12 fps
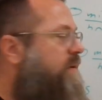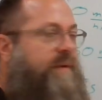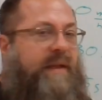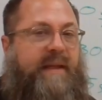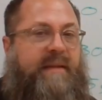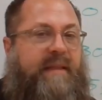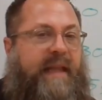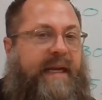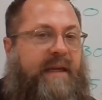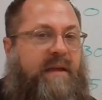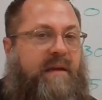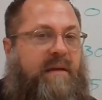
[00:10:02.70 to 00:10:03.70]
don't really
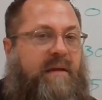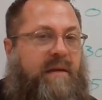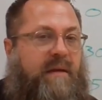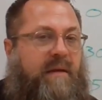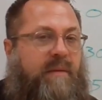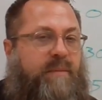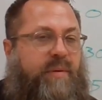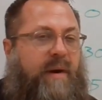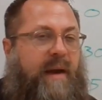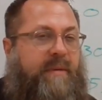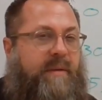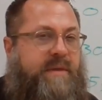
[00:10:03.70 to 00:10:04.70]
like
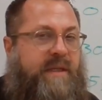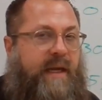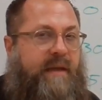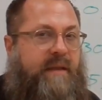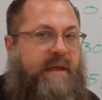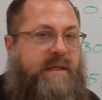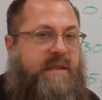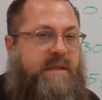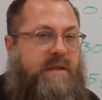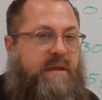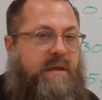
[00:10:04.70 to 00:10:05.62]
problems like this.